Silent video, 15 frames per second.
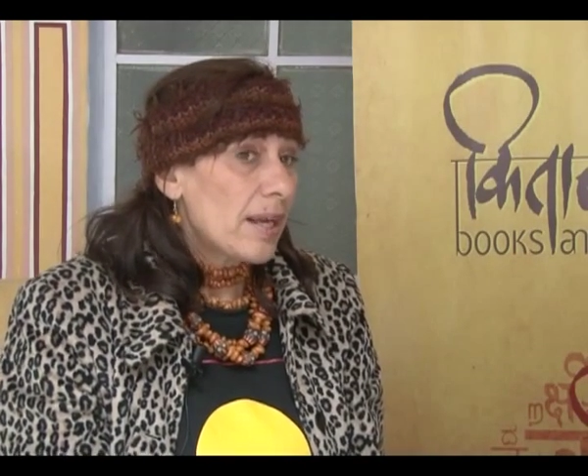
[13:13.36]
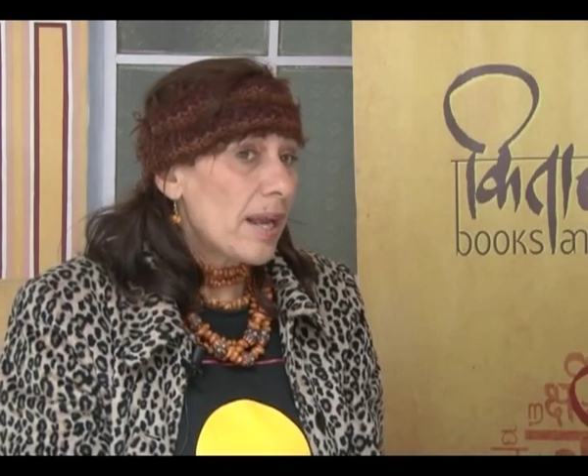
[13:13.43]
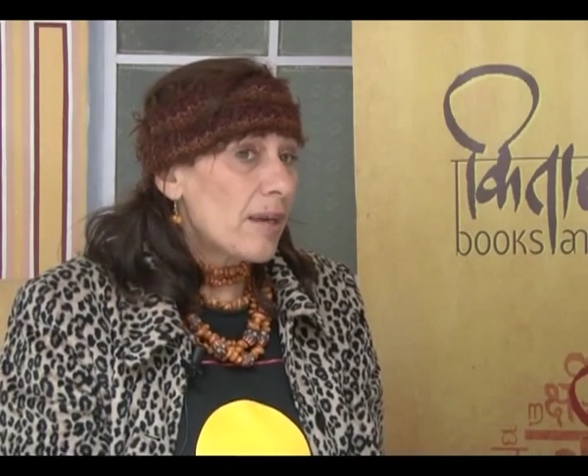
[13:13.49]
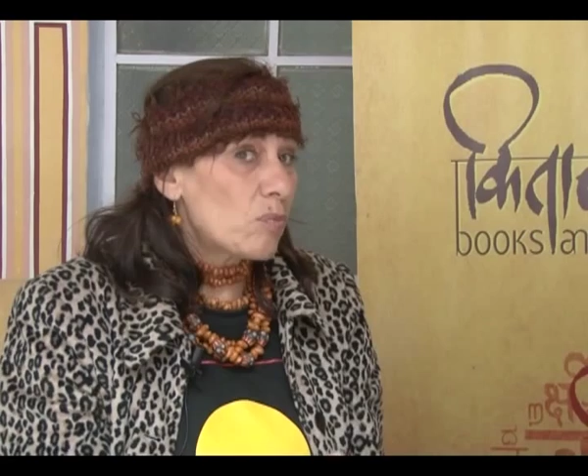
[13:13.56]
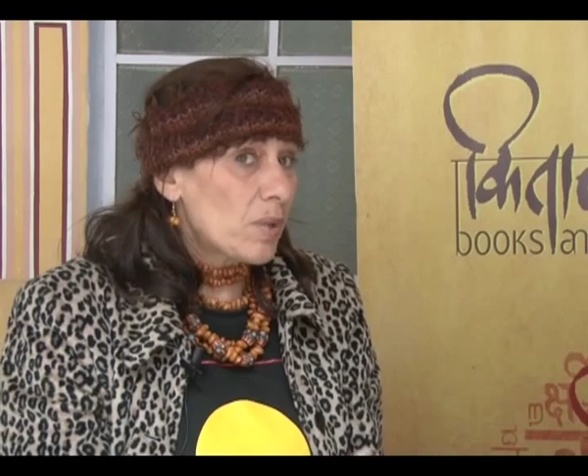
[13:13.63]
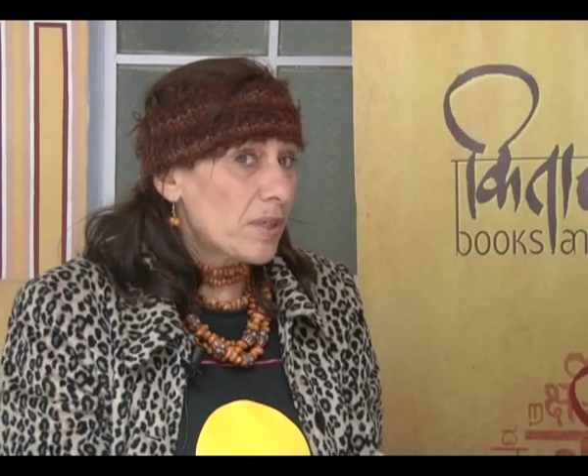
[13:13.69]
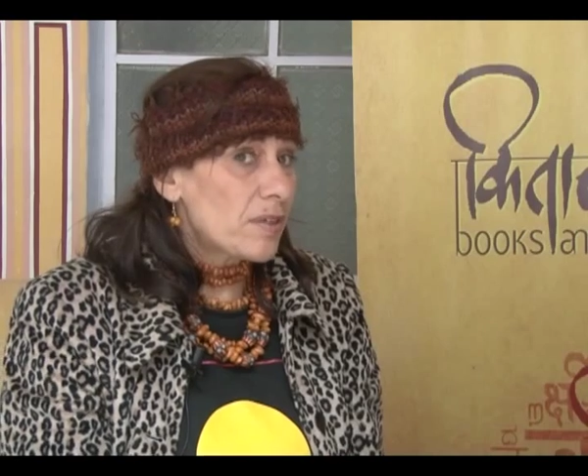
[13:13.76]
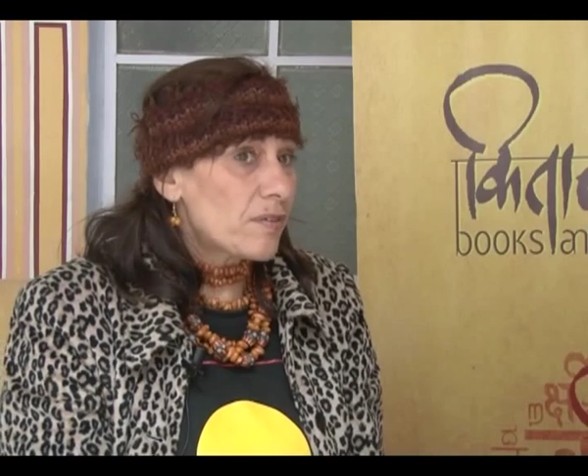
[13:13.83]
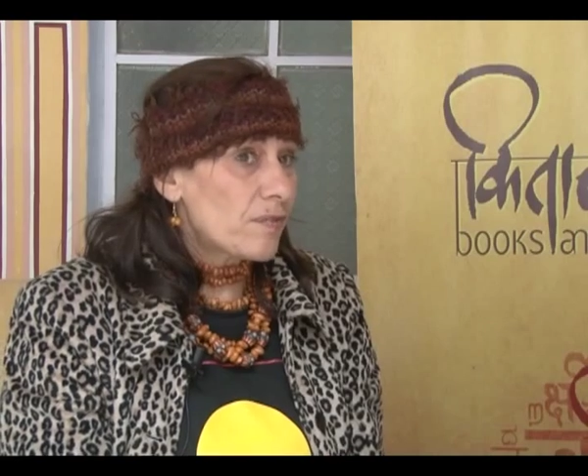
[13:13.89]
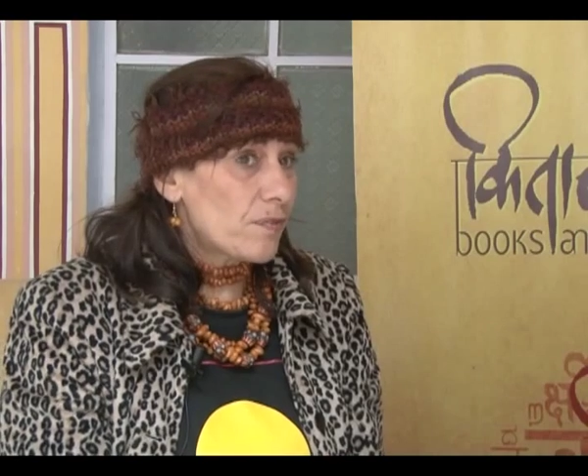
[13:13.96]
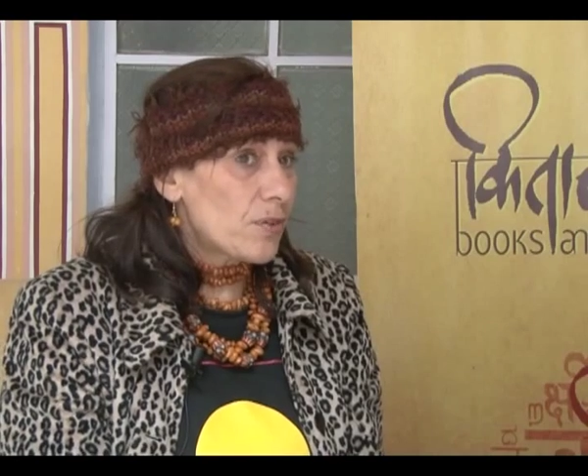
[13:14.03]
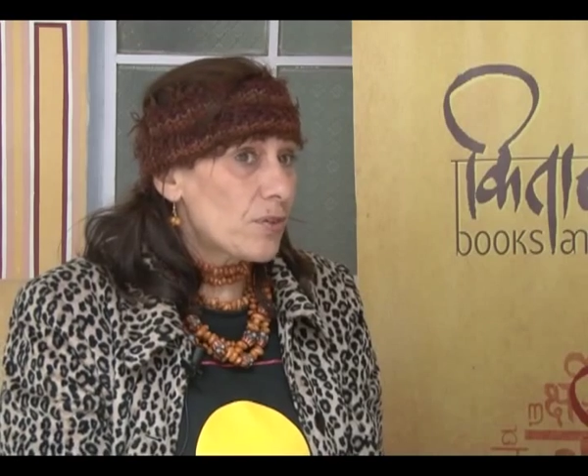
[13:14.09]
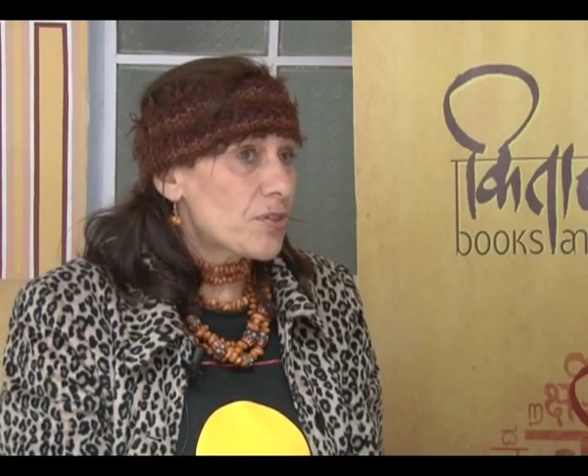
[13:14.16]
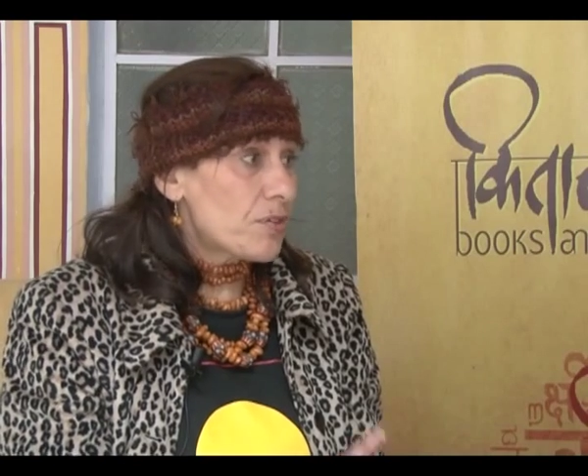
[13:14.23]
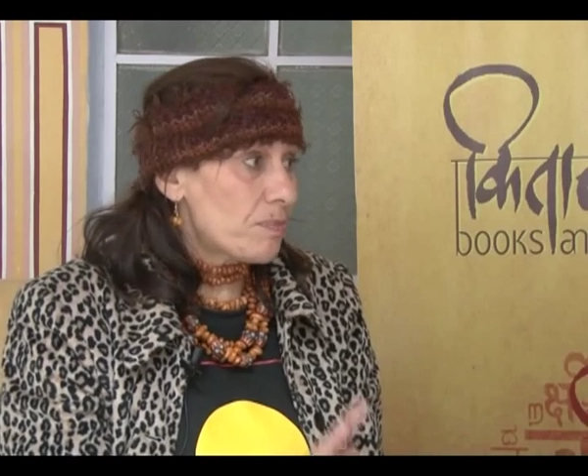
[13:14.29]
And one of the
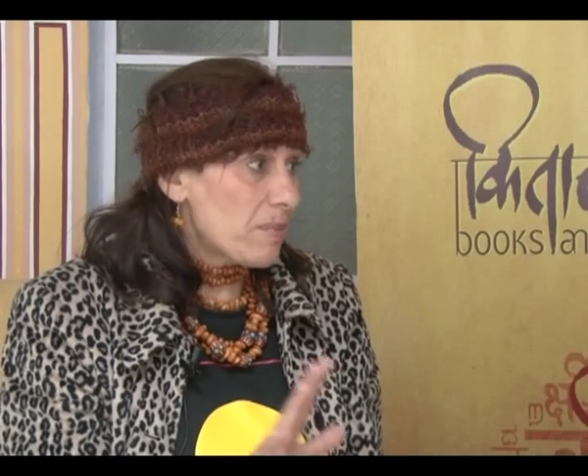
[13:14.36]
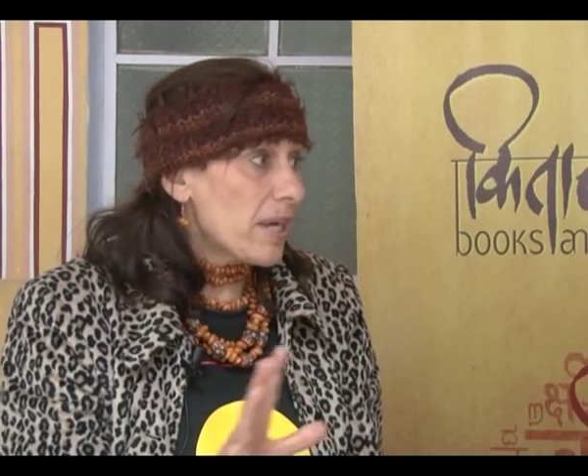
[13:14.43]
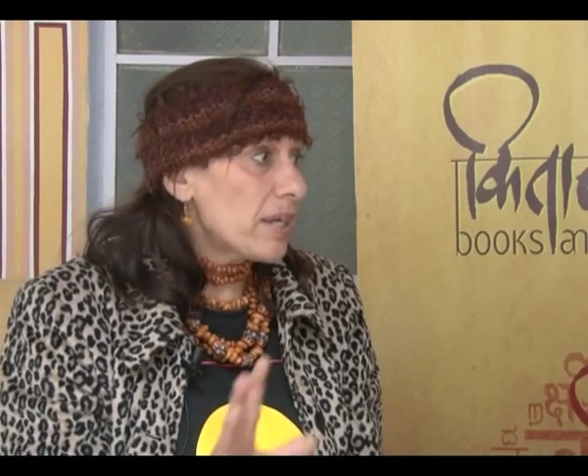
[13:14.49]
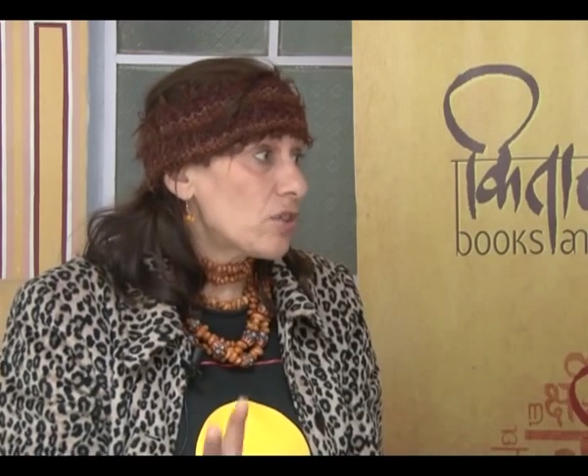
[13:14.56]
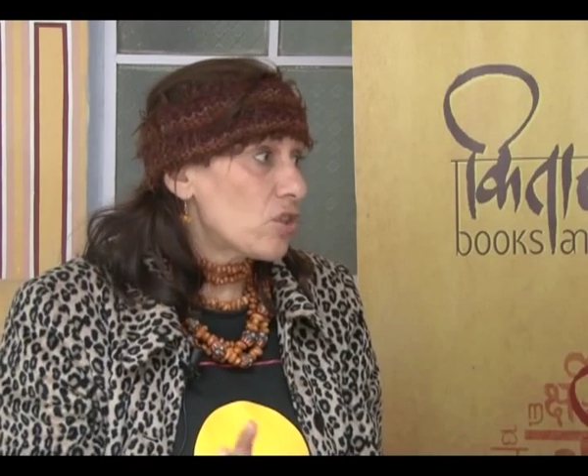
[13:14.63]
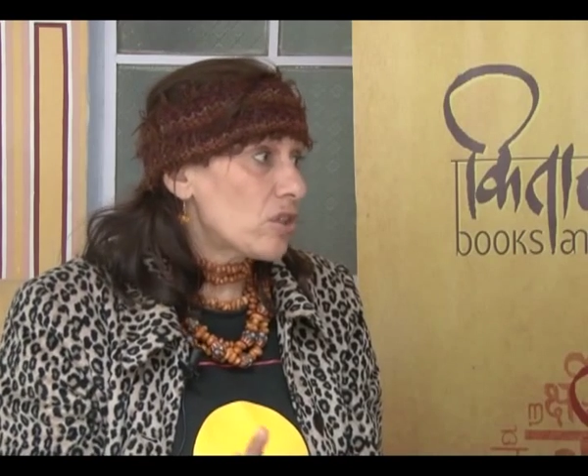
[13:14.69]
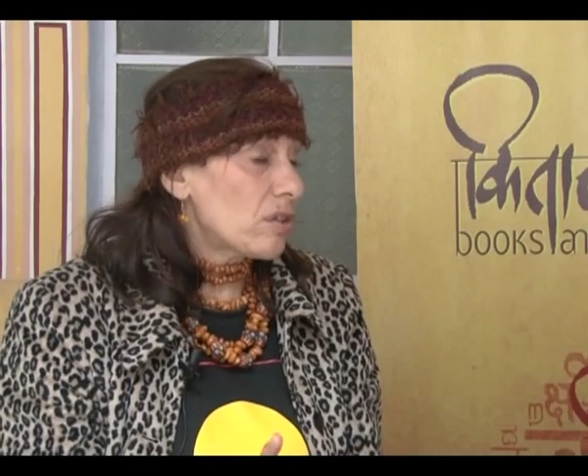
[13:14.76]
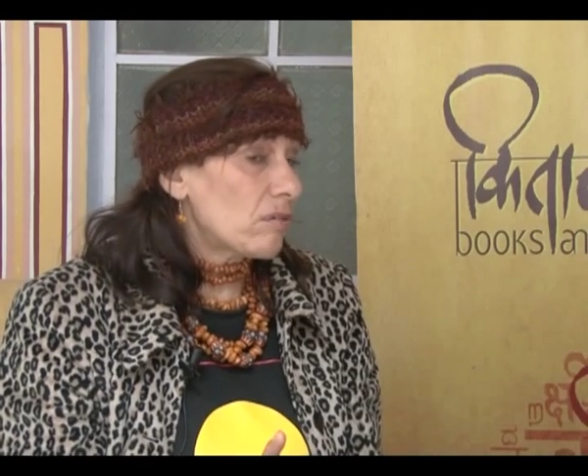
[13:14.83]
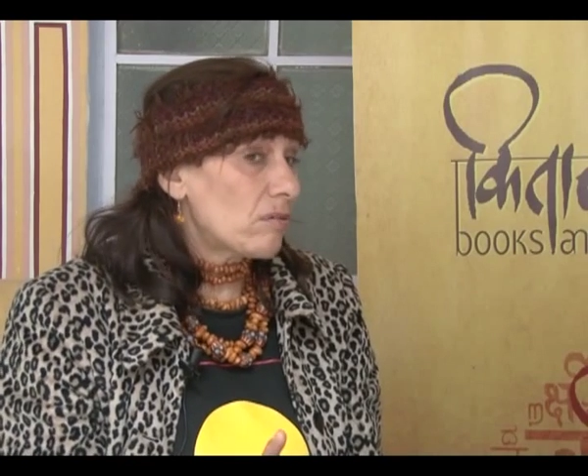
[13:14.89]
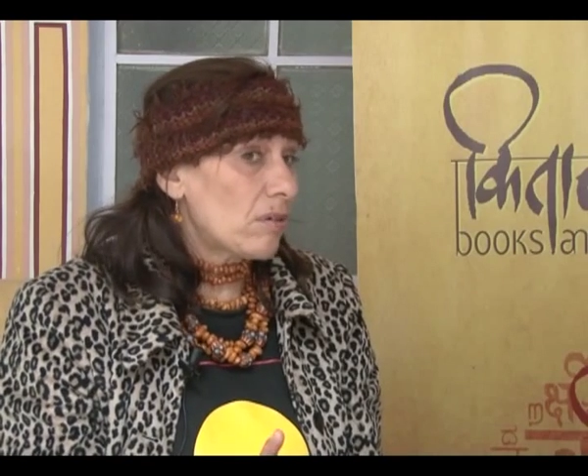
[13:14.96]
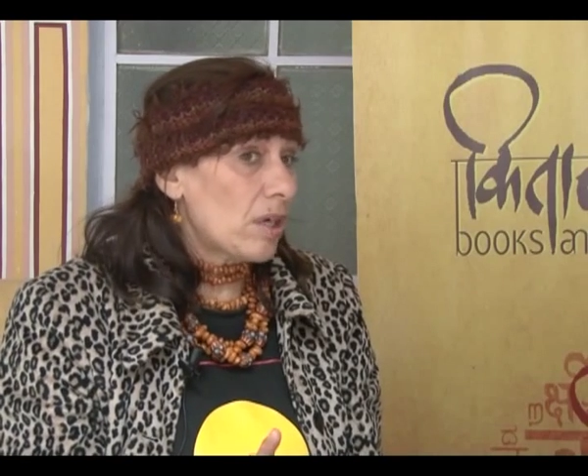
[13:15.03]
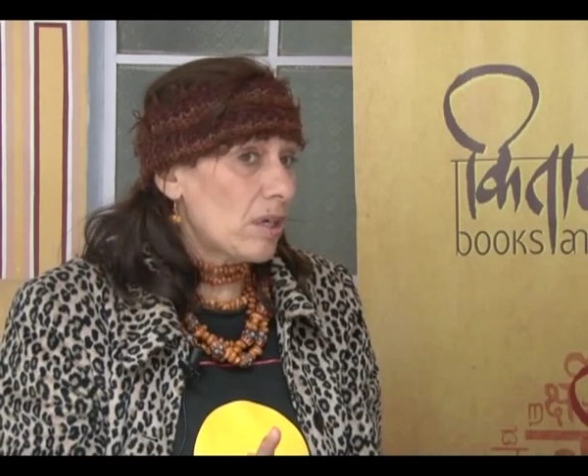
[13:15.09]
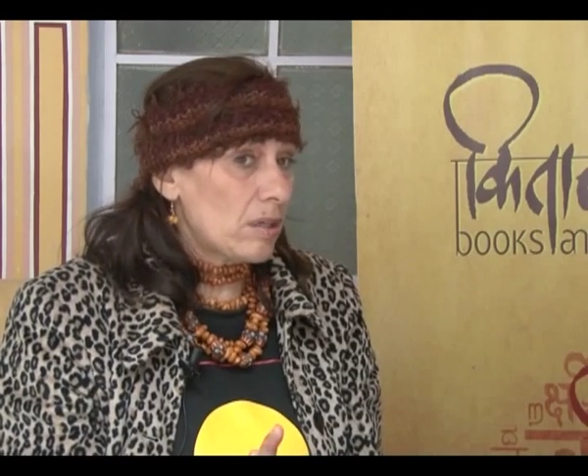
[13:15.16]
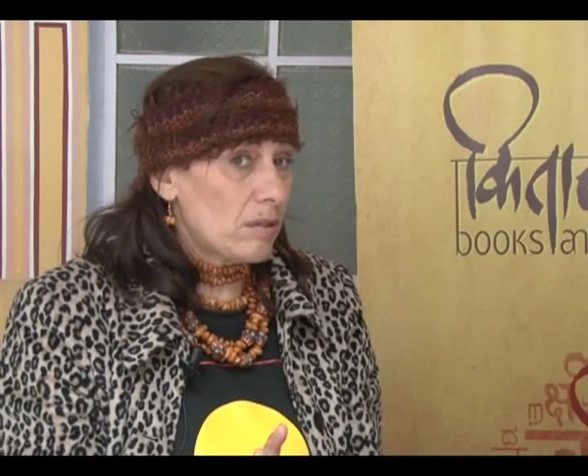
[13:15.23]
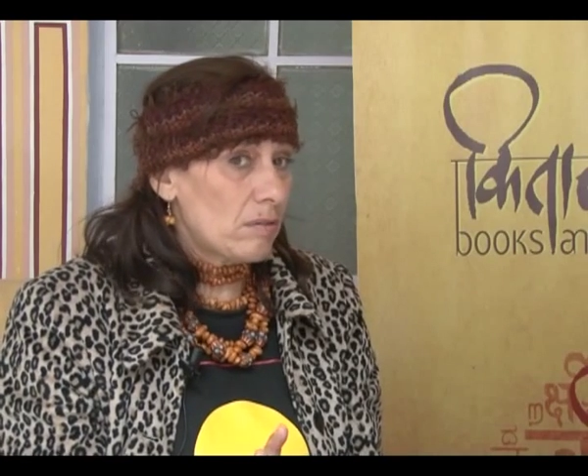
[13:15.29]
first major
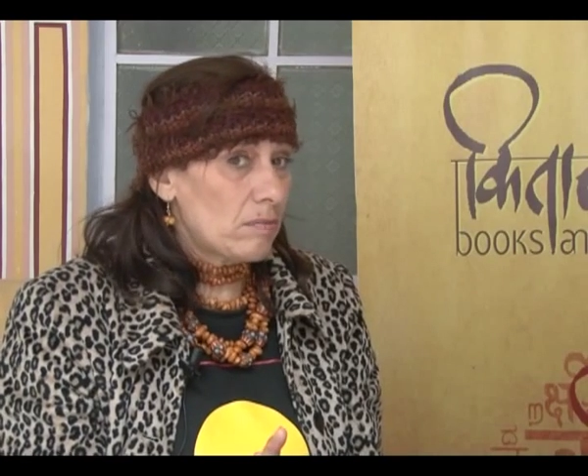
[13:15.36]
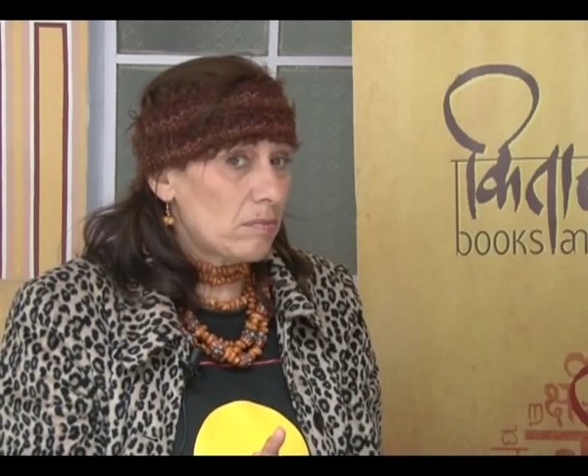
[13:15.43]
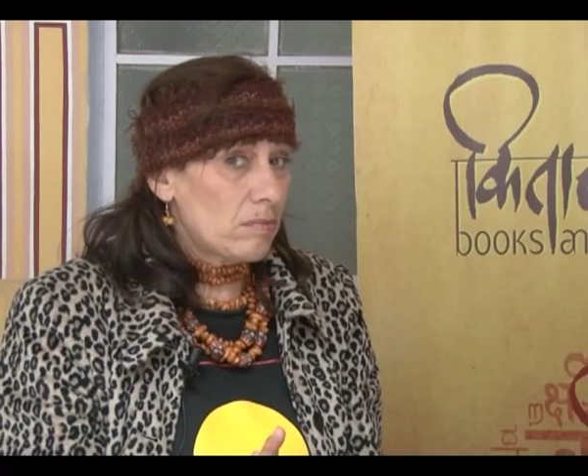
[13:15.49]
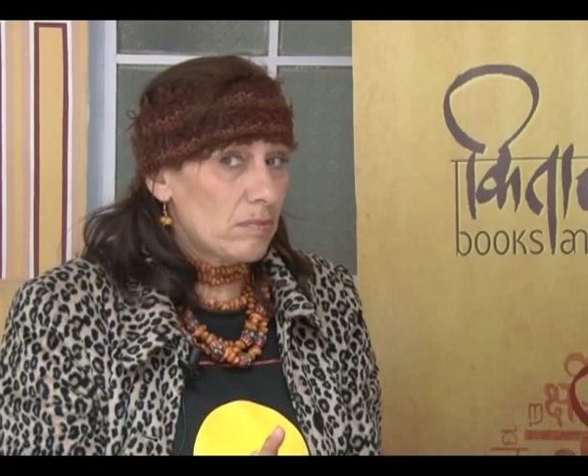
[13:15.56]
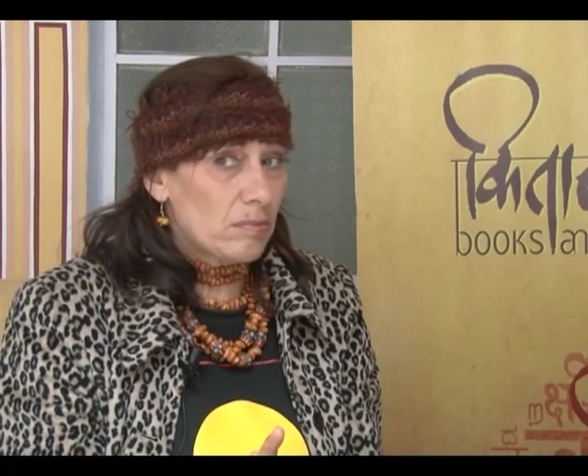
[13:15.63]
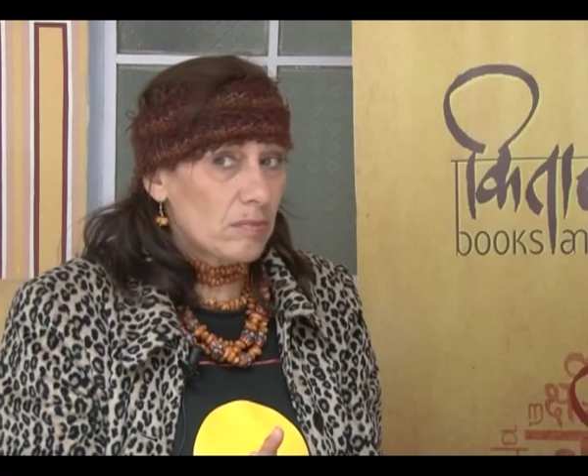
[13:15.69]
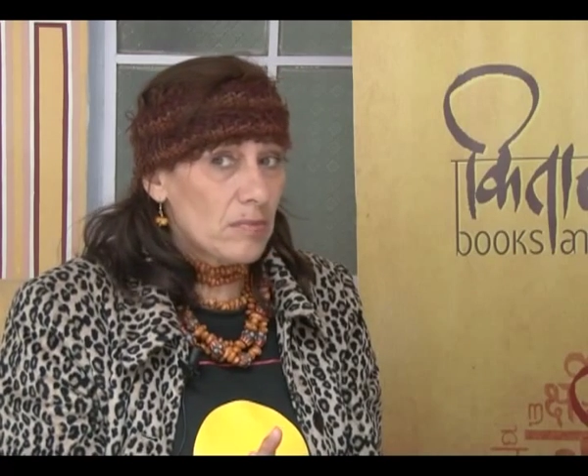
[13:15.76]
um,